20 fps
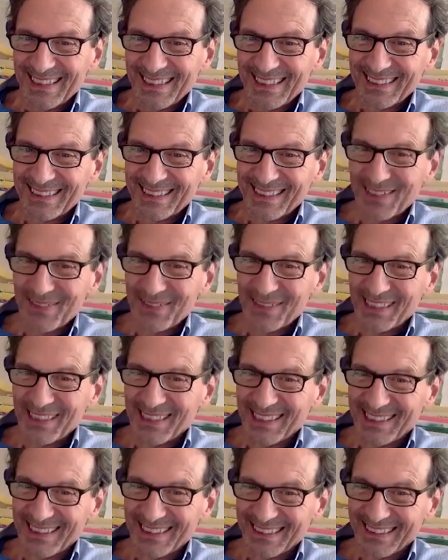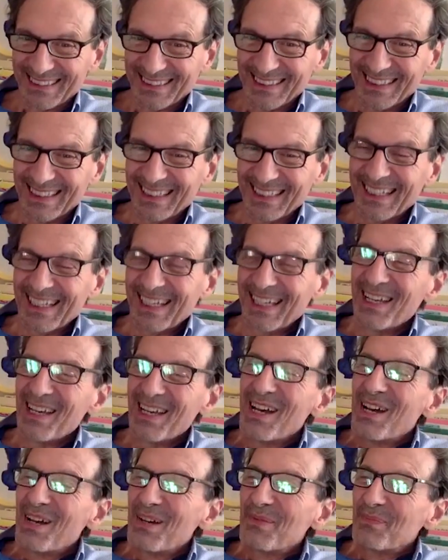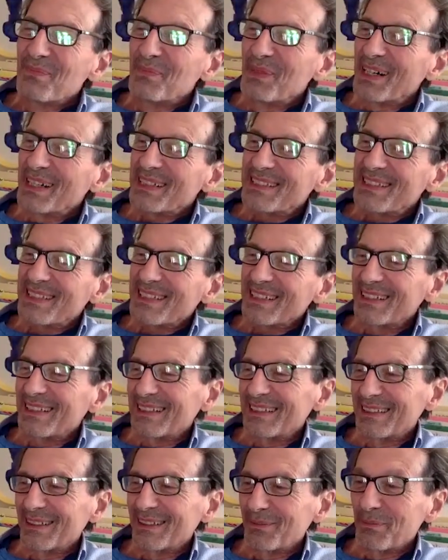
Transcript: that came in later but uh,